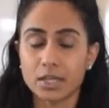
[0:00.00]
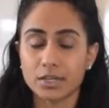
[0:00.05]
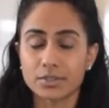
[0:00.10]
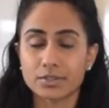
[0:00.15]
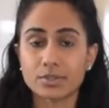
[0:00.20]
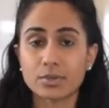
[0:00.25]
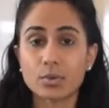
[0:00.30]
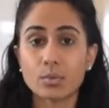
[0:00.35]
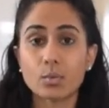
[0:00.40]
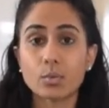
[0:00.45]

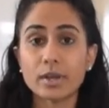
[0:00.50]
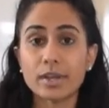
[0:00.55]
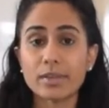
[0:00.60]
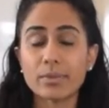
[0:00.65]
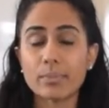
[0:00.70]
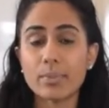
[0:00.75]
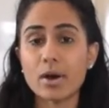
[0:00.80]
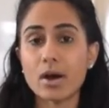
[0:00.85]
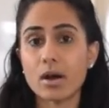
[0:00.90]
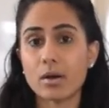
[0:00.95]
So
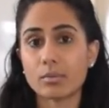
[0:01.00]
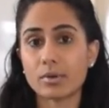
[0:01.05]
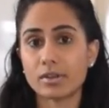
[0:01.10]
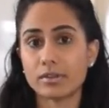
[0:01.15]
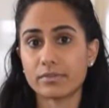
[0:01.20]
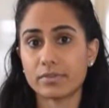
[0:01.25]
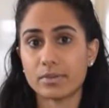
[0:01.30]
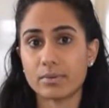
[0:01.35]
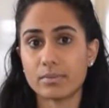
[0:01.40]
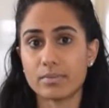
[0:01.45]
with part 1
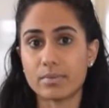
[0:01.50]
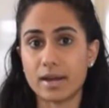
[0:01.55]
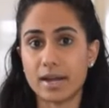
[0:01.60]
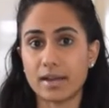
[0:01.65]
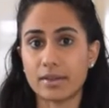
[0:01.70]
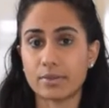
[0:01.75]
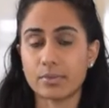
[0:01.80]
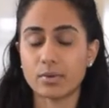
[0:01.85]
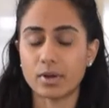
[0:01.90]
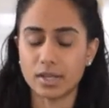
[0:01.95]
of the
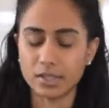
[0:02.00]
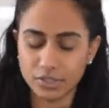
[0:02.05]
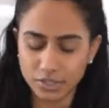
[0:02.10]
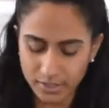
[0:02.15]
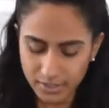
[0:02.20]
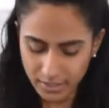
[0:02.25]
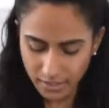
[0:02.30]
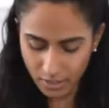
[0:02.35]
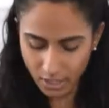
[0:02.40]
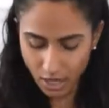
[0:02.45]
breath, what I
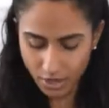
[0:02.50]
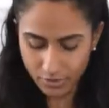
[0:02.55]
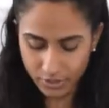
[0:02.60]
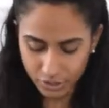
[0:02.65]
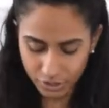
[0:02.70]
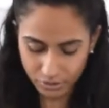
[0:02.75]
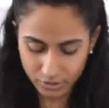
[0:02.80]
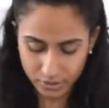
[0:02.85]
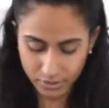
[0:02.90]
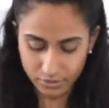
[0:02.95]
just
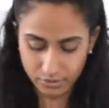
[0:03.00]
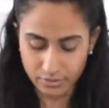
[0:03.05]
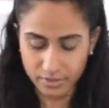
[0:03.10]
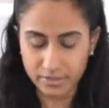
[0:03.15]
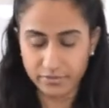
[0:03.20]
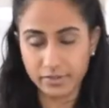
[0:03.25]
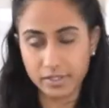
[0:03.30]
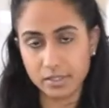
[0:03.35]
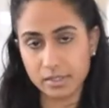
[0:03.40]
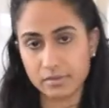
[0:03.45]
encourage you to do is,
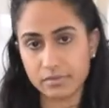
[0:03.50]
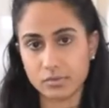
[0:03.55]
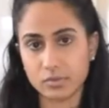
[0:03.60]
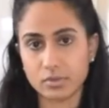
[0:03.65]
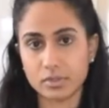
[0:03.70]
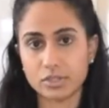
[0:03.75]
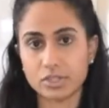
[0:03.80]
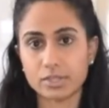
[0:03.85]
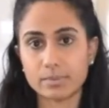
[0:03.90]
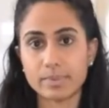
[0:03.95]
first of
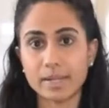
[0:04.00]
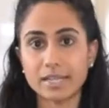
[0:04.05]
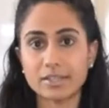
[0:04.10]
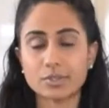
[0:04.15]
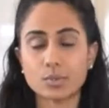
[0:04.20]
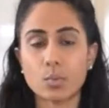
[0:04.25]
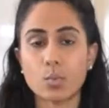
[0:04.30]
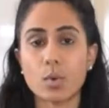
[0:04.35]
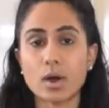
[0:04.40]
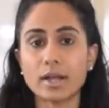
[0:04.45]
all, just
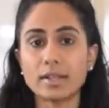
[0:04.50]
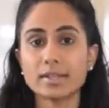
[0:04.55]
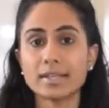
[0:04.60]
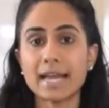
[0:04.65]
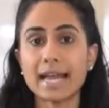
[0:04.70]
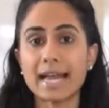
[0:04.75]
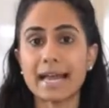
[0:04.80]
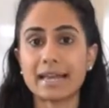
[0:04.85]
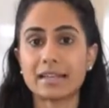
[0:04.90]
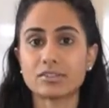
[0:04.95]
place one
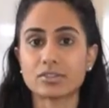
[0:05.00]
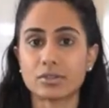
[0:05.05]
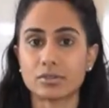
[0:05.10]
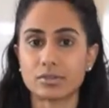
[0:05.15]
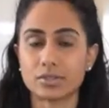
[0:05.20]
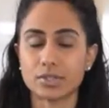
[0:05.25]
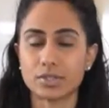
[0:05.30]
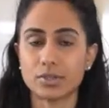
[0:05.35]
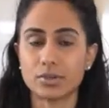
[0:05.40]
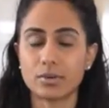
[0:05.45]
hand
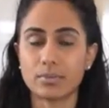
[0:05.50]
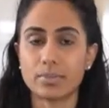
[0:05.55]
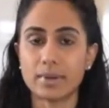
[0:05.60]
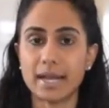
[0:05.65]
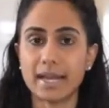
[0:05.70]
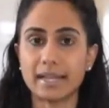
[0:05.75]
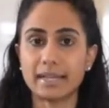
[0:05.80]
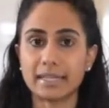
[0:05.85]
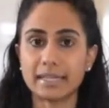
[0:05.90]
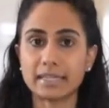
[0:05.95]
onto your
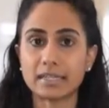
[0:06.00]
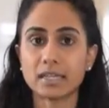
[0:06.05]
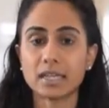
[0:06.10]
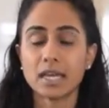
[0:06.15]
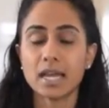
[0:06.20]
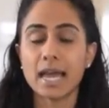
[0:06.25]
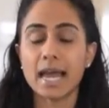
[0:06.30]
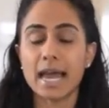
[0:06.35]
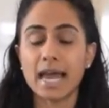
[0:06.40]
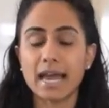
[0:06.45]
belly,
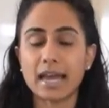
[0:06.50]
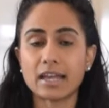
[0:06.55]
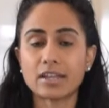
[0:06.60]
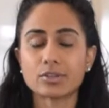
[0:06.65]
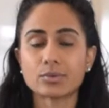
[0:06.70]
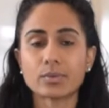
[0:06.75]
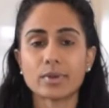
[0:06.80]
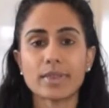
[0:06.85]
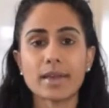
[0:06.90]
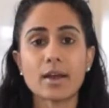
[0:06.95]

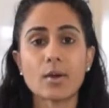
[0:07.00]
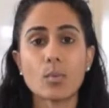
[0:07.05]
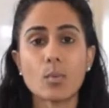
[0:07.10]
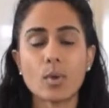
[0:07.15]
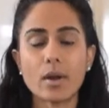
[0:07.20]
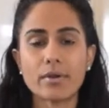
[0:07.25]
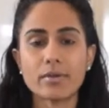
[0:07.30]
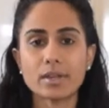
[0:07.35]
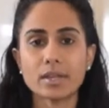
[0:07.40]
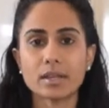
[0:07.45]
and without
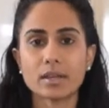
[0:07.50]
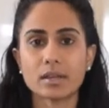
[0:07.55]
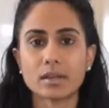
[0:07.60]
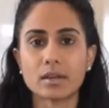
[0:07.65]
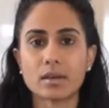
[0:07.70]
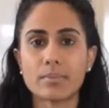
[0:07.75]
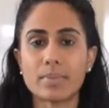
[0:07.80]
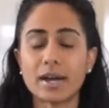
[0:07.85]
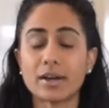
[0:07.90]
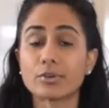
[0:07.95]
worrying
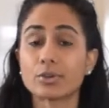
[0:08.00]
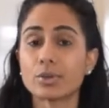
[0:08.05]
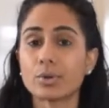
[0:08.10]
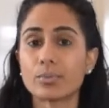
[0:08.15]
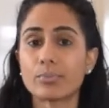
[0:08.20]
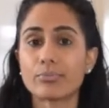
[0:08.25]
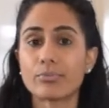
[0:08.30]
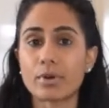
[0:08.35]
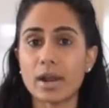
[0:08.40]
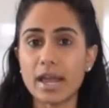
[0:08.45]
about
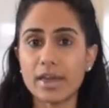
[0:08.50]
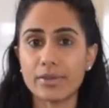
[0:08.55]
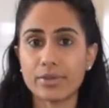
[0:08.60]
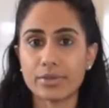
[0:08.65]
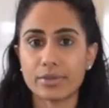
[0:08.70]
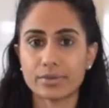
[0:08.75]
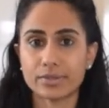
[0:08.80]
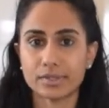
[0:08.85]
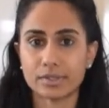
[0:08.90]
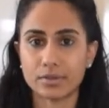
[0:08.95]
your breath
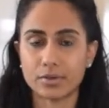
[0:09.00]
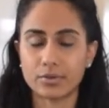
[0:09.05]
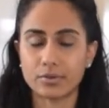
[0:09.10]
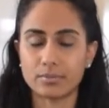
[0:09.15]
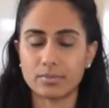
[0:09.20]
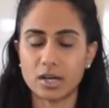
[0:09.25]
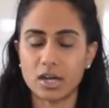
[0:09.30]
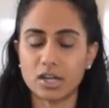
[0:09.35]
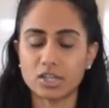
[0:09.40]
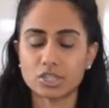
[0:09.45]
so
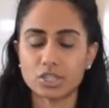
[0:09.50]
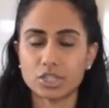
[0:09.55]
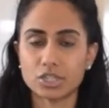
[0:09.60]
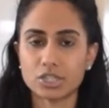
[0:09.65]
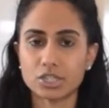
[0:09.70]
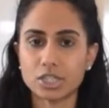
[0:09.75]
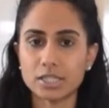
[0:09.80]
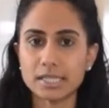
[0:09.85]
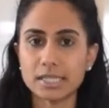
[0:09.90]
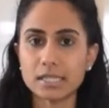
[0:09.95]
much,
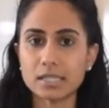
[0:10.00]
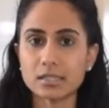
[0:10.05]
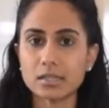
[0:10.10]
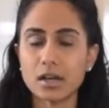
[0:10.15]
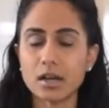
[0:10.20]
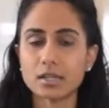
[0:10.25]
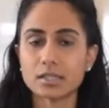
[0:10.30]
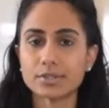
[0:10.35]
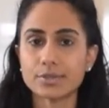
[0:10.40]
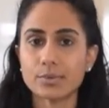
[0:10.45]
just
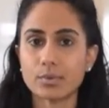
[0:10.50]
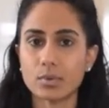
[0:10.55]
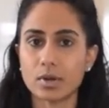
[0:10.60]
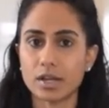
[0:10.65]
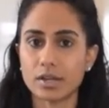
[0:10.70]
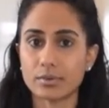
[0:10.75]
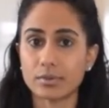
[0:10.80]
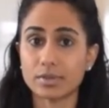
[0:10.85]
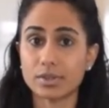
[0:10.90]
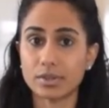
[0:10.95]
start to
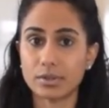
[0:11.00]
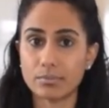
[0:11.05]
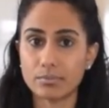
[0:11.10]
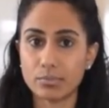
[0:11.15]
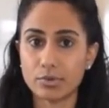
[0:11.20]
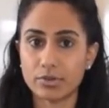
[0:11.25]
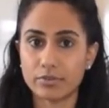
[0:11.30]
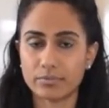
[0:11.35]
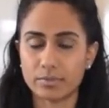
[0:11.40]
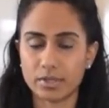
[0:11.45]
work with the
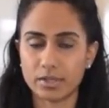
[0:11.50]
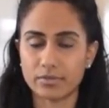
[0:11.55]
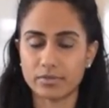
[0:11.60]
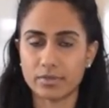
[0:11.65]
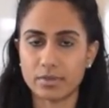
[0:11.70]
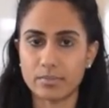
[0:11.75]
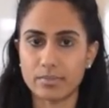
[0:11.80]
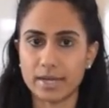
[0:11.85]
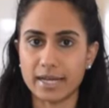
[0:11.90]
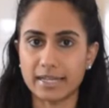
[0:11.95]
movement of
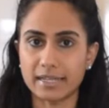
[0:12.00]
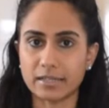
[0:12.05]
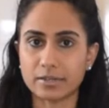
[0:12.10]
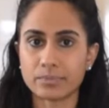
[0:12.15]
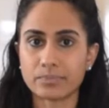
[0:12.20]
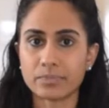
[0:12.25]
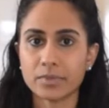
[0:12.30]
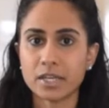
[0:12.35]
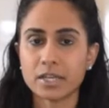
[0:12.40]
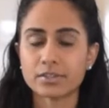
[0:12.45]
the belly.
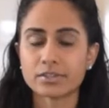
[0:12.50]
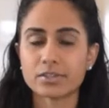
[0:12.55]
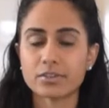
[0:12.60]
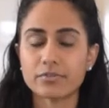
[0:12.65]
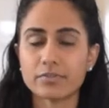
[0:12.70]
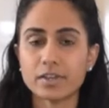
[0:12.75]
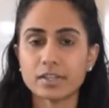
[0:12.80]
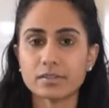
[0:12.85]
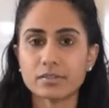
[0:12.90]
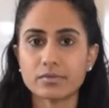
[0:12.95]
So
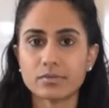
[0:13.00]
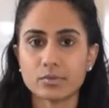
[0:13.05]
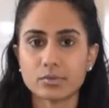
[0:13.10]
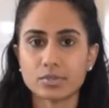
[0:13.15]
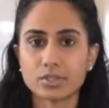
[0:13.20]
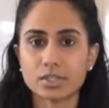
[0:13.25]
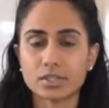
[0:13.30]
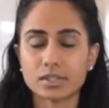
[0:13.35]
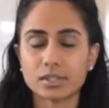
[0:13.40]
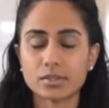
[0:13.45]
first of all,
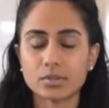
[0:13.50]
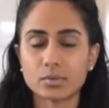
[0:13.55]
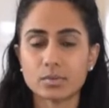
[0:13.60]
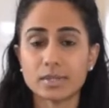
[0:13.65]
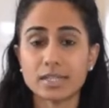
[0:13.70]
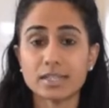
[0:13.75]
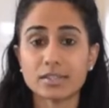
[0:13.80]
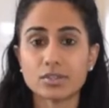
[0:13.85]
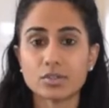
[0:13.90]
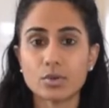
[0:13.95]
just
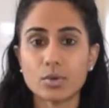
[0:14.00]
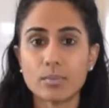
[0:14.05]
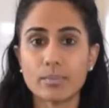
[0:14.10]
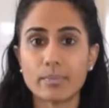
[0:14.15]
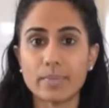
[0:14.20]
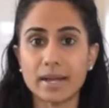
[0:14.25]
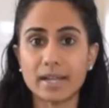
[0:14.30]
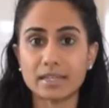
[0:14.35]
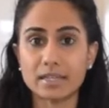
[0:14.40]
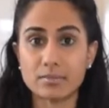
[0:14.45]
squeeze your
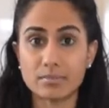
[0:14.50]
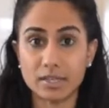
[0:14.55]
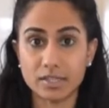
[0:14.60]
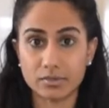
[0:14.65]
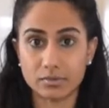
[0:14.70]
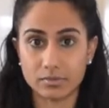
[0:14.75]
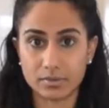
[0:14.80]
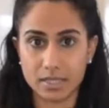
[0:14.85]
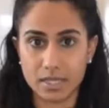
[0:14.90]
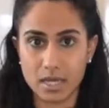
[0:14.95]
belly
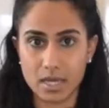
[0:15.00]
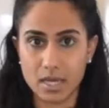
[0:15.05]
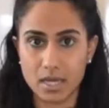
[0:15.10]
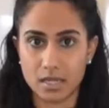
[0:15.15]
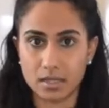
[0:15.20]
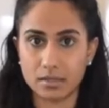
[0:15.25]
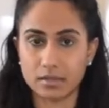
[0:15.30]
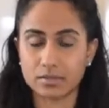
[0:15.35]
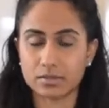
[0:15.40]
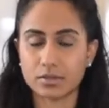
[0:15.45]
muscles
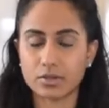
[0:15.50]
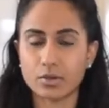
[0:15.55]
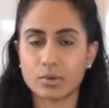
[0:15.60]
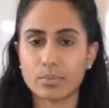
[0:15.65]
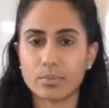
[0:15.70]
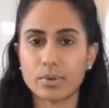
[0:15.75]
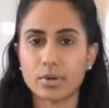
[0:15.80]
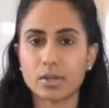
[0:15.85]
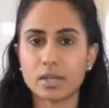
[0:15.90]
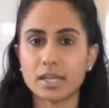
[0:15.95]
in, so you're
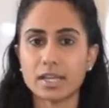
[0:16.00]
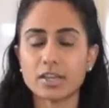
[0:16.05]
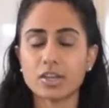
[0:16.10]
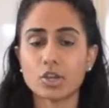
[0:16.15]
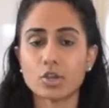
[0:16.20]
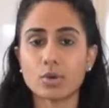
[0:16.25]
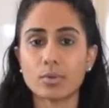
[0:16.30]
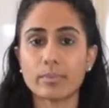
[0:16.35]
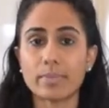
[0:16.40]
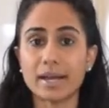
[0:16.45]
pulling
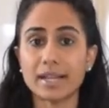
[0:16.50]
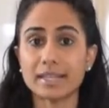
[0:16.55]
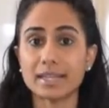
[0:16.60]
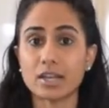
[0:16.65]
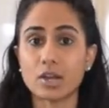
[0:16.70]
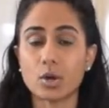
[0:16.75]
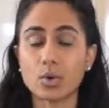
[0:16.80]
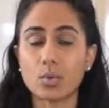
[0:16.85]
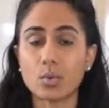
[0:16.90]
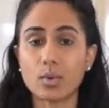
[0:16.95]
your
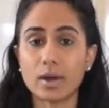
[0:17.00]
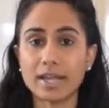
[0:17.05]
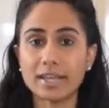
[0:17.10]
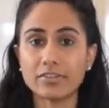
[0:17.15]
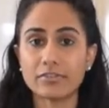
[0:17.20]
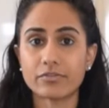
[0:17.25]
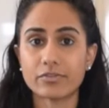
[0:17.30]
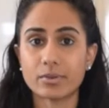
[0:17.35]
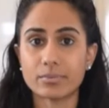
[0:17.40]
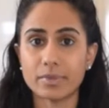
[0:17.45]
belly away
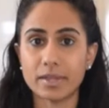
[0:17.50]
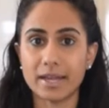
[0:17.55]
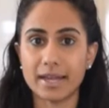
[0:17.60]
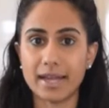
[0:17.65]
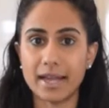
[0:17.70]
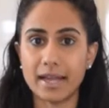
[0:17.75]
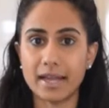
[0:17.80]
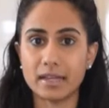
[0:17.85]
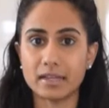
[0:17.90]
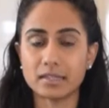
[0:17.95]
from the
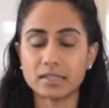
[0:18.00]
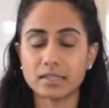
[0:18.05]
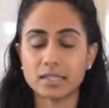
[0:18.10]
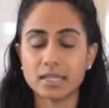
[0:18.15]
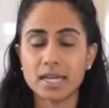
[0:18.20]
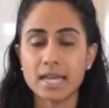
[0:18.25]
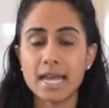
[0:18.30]
hand,